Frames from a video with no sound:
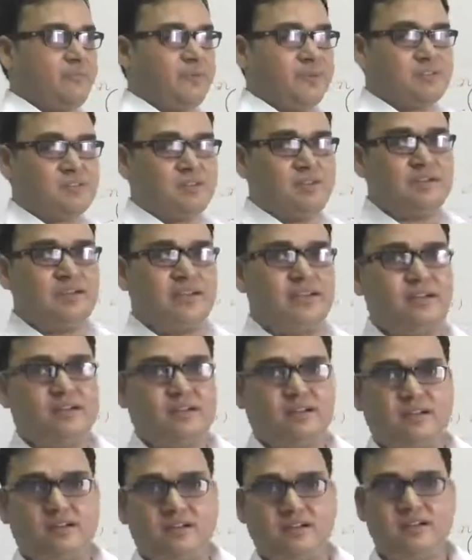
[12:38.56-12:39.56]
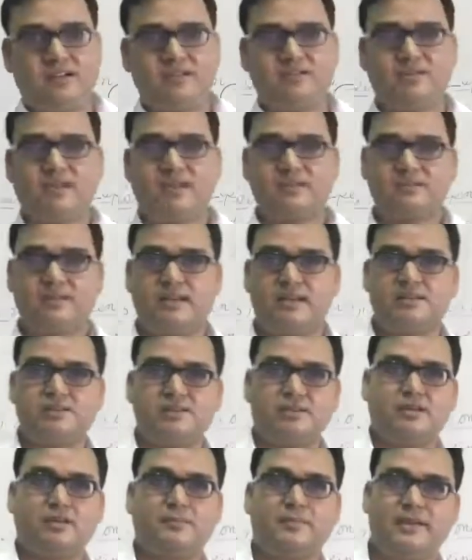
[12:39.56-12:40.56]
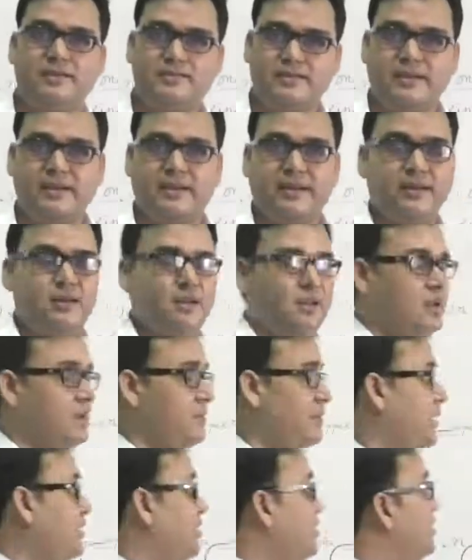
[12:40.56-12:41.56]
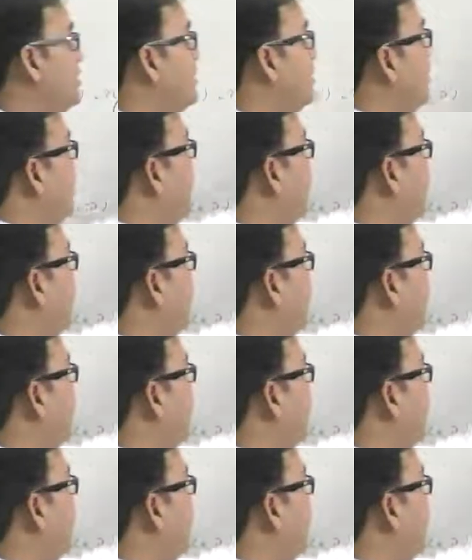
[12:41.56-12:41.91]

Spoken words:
puzzled in translation basically, because